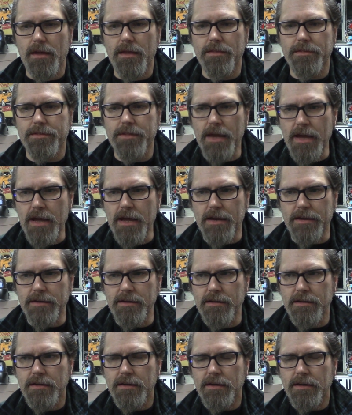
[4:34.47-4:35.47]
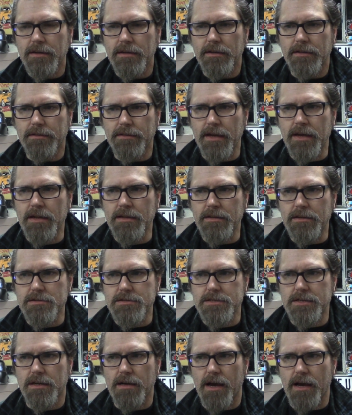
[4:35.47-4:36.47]
Then
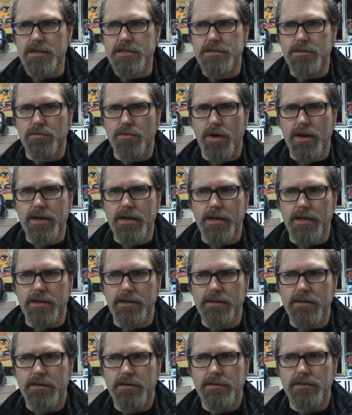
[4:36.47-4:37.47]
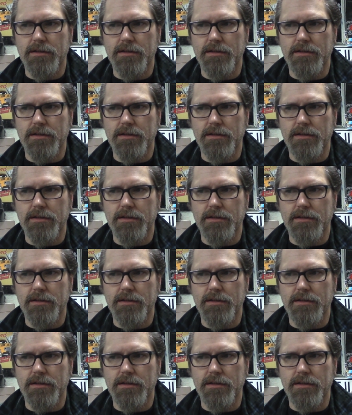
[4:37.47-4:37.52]
there's the guys that write in